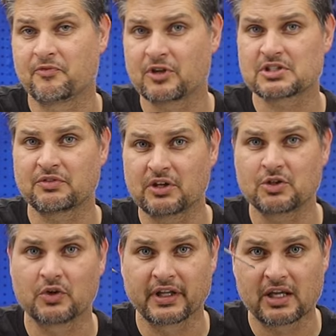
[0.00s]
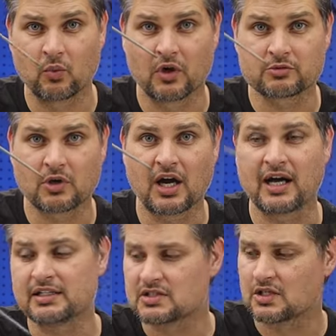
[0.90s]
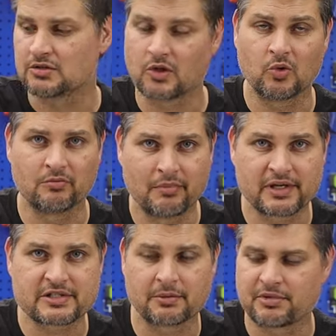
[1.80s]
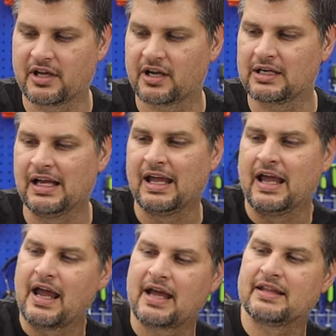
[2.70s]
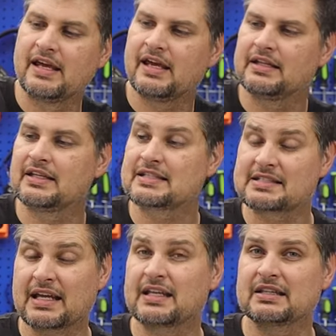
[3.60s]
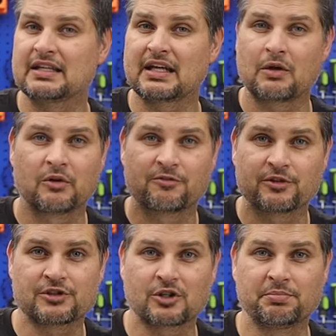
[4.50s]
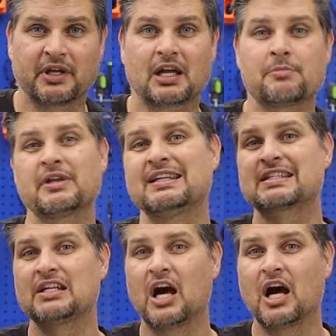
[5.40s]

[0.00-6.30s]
First of all, you only get one rod, so don't mess up there. And then the second thing I would for sure pick up is an